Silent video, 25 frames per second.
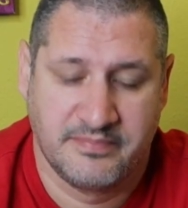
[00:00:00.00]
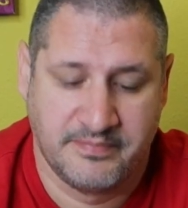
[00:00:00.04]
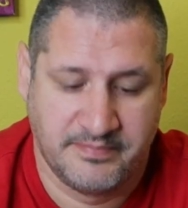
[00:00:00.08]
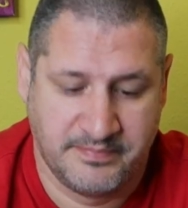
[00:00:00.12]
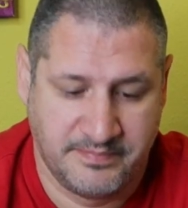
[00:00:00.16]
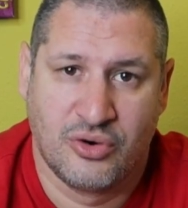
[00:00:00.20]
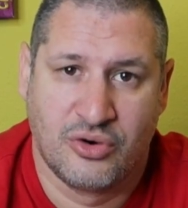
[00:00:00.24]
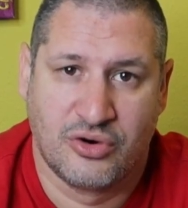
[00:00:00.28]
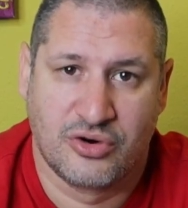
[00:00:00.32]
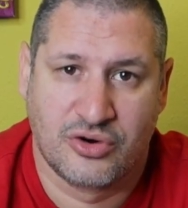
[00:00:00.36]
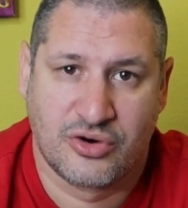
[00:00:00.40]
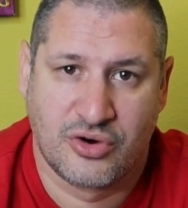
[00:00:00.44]

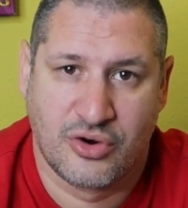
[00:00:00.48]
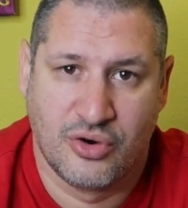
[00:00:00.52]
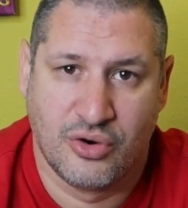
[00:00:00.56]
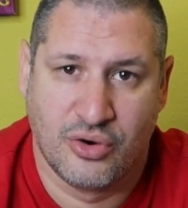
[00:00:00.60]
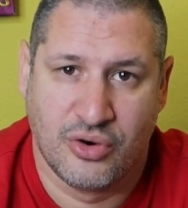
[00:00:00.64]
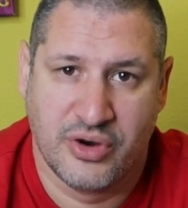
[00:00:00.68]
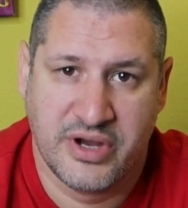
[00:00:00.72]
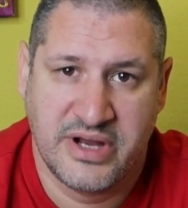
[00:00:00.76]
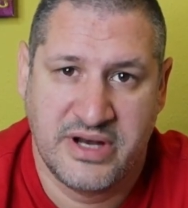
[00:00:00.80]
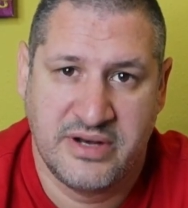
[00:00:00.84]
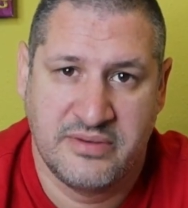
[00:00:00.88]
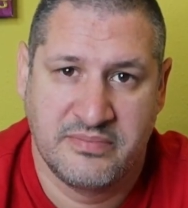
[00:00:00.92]
or
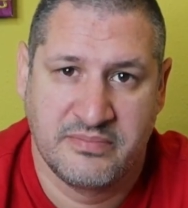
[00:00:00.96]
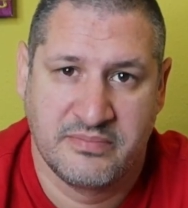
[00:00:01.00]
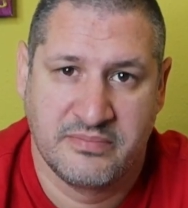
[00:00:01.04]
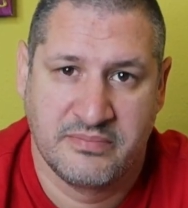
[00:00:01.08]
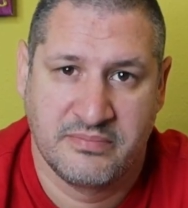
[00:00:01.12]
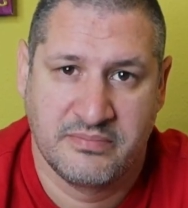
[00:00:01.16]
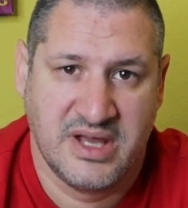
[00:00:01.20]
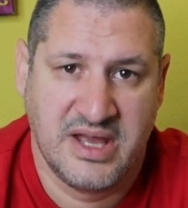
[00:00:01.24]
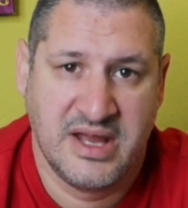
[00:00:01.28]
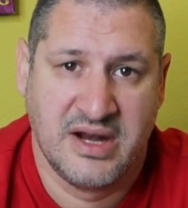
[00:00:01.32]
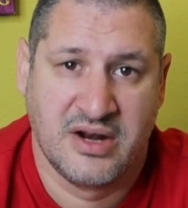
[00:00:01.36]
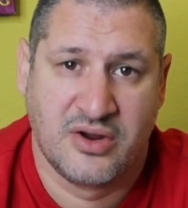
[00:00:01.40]
coin
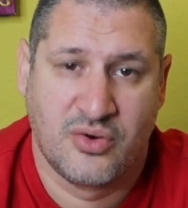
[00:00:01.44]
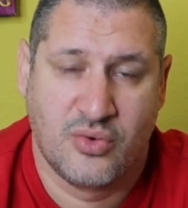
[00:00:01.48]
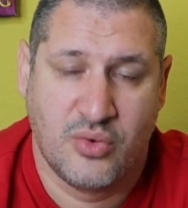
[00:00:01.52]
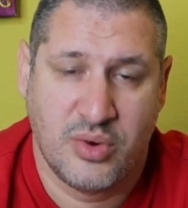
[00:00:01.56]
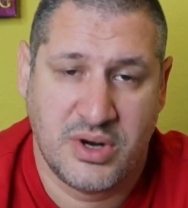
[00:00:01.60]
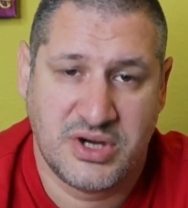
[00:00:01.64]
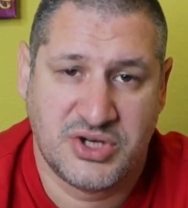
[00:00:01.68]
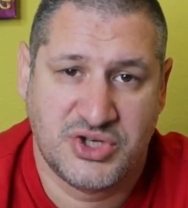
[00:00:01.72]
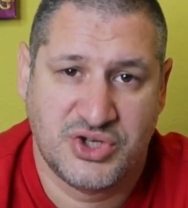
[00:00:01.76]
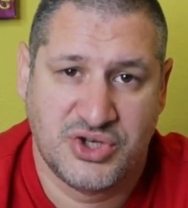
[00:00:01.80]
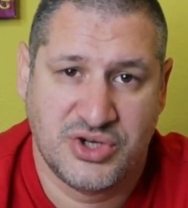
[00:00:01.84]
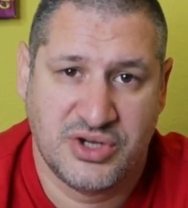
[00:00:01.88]
in
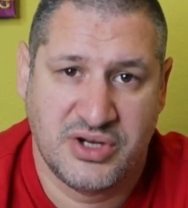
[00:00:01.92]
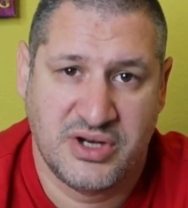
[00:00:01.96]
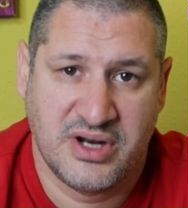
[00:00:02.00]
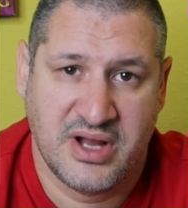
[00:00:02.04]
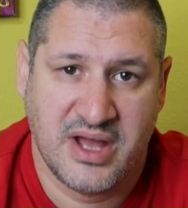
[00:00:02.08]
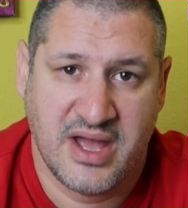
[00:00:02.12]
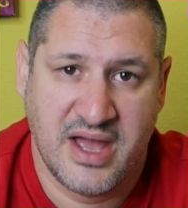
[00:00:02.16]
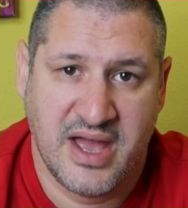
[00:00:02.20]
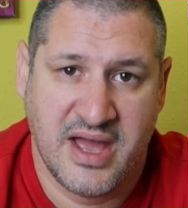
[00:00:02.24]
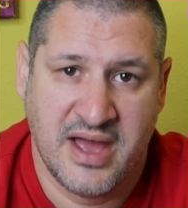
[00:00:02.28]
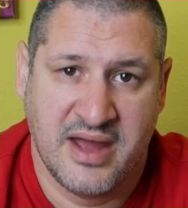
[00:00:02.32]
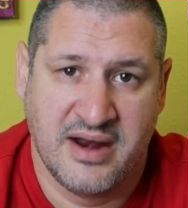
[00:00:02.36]
question
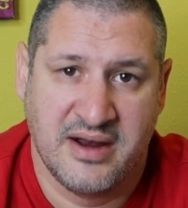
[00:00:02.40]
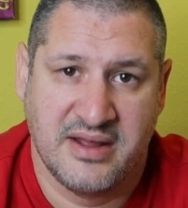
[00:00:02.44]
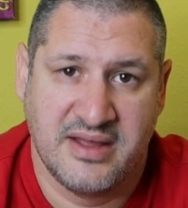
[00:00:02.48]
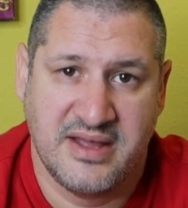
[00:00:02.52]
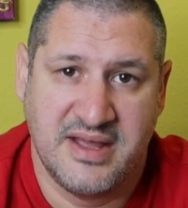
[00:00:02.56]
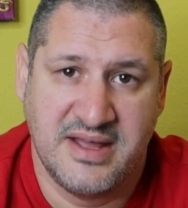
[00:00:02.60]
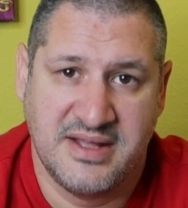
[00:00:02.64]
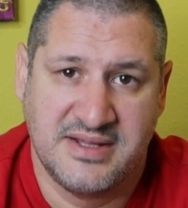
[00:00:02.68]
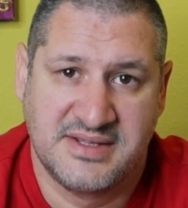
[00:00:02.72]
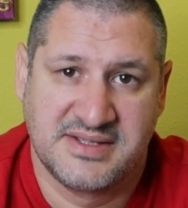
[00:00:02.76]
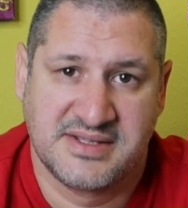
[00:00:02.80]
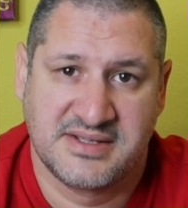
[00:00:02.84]
and
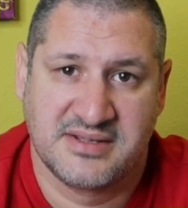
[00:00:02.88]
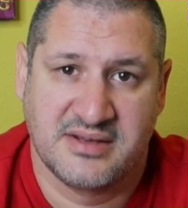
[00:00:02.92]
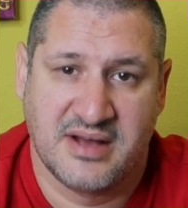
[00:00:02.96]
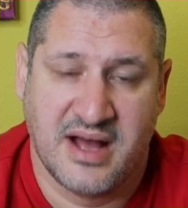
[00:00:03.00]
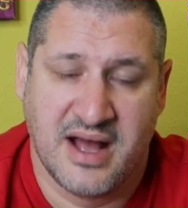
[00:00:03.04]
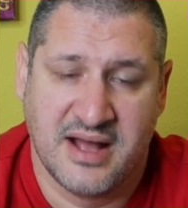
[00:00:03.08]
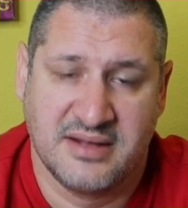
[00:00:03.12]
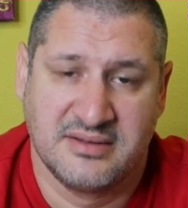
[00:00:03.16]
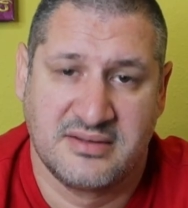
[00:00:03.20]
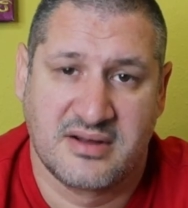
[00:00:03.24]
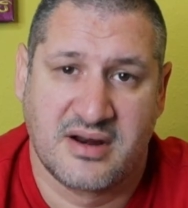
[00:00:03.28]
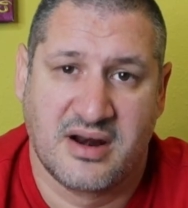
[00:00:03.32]
its
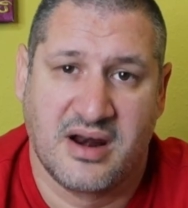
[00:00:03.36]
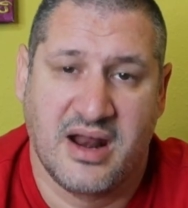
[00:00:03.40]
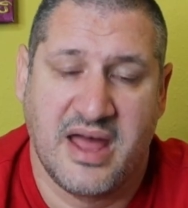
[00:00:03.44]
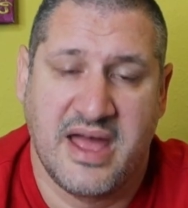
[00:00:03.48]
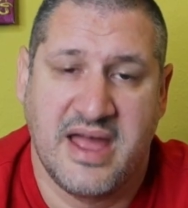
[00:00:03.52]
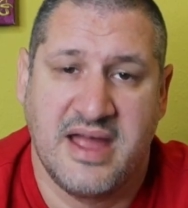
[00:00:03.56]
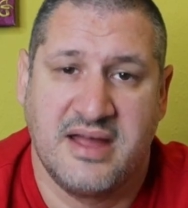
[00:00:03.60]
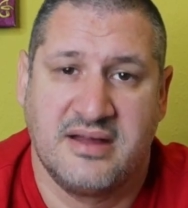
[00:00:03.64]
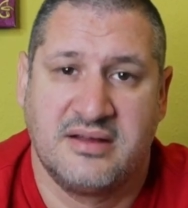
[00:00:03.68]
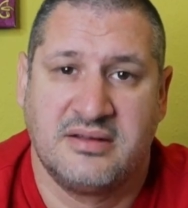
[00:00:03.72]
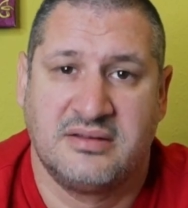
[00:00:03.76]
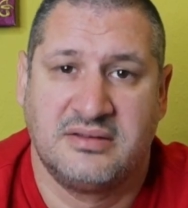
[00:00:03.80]

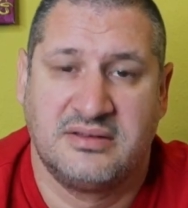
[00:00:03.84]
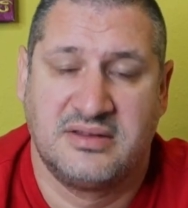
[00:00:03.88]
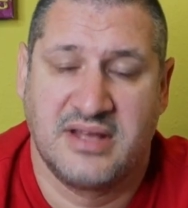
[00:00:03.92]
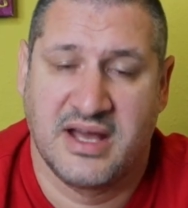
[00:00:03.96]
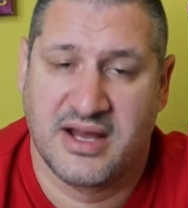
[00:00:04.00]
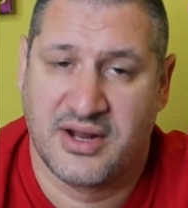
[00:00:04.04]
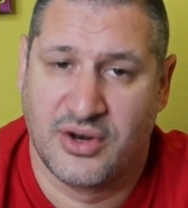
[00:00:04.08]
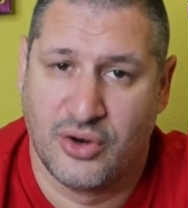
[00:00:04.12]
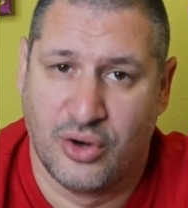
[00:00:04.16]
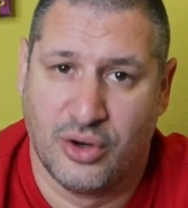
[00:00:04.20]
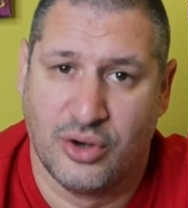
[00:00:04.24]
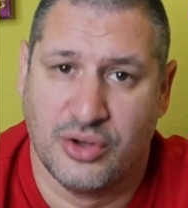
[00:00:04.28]
underlying
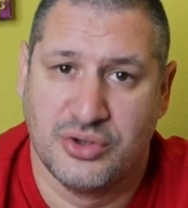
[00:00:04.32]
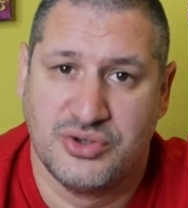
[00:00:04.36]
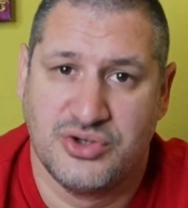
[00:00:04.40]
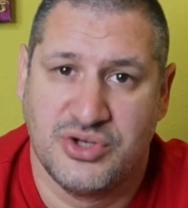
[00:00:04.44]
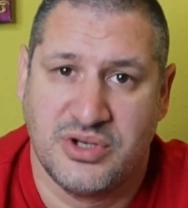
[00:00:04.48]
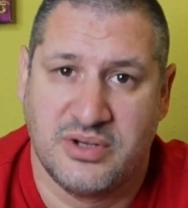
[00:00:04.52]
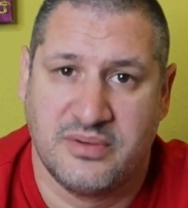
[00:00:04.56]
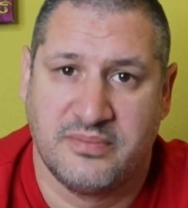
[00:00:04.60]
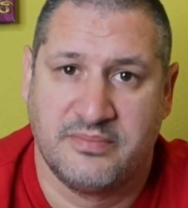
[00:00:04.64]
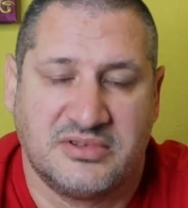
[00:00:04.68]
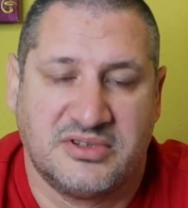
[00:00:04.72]
technology.